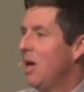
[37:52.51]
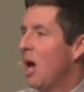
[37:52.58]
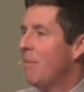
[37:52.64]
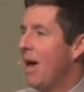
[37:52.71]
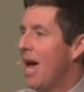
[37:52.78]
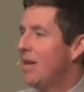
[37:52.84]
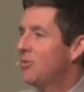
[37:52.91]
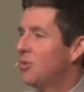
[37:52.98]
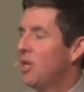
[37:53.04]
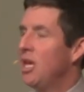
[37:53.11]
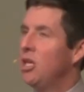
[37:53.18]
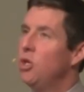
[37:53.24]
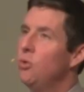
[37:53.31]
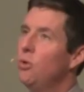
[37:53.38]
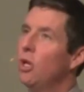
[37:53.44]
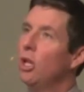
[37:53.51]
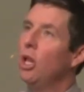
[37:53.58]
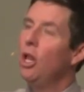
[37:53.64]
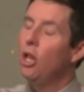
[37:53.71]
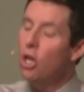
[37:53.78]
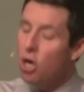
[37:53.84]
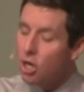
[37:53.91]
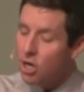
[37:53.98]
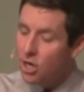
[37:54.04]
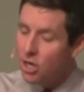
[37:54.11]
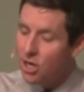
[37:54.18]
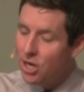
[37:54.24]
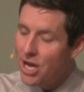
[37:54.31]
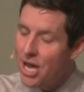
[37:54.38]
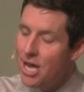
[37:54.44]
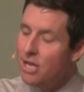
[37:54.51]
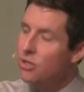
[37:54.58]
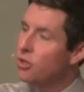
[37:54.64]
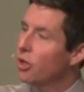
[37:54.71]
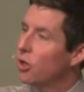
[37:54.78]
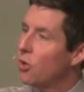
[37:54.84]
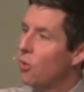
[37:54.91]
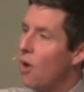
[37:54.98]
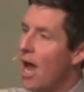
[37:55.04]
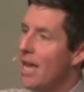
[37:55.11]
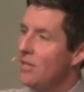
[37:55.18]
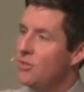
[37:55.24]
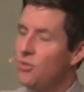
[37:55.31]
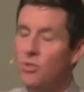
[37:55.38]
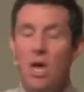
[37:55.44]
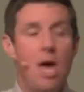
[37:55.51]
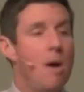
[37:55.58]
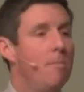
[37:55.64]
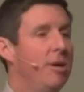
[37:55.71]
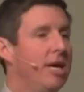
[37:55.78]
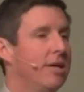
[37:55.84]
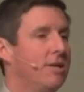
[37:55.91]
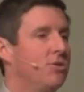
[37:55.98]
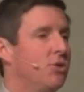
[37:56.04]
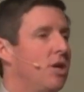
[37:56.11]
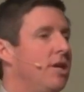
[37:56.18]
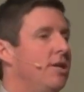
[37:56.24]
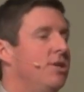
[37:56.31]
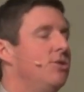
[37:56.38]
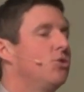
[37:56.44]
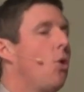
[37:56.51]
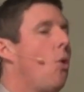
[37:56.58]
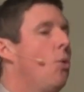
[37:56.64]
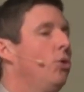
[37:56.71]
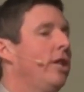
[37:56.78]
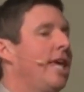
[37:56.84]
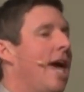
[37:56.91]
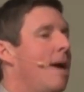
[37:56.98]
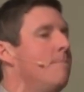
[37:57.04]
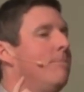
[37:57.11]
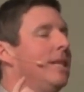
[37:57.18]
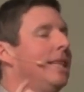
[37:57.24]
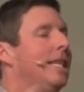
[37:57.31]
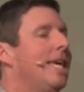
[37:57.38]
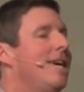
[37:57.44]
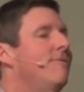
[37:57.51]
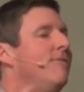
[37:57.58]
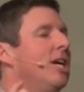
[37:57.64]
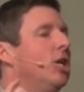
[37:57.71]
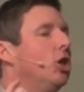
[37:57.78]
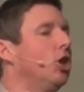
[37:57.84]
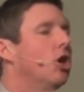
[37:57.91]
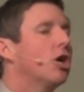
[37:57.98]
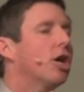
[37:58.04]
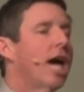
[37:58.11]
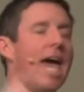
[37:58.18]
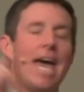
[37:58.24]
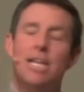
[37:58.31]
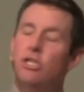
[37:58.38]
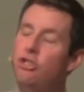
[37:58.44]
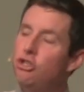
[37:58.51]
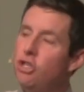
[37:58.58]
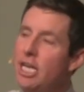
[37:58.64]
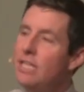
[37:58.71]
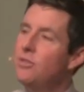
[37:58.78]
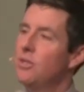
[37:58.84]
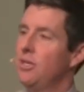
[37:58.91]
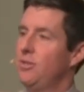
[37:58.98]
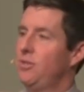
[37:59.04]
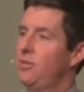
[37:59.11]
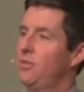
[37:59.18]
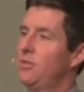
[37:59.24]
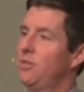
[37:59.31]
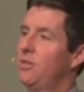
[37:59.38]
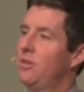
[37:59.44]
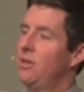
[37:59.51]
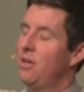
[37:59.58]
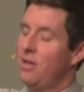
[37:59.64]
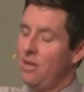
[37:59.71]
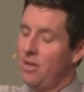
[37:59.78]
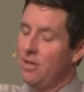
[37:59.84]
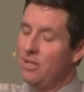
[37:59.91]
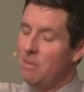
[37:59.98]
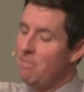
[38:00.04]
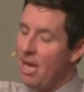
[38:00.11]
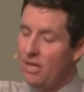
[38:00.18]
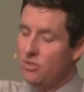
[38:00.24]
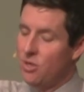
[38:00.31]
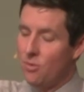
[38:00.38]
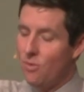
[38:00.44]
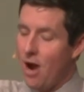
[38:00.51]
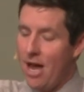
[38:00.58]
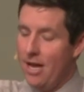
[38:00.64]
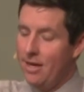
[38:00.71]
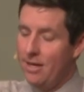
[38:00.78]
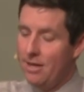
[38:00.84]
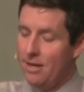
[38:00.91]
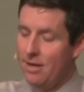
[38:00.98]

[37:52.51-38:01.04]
I'm asking you to look to Christ because it is only a believing look at Jesus that makes it right.